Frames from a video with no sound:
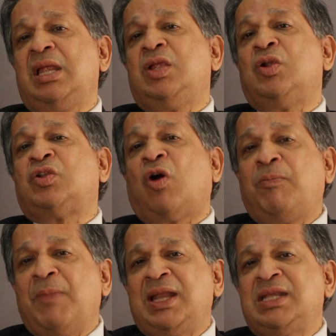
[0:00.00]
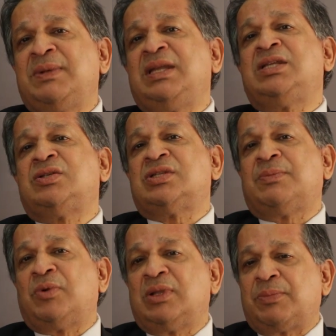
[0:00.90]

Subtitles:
Your top management needs to support the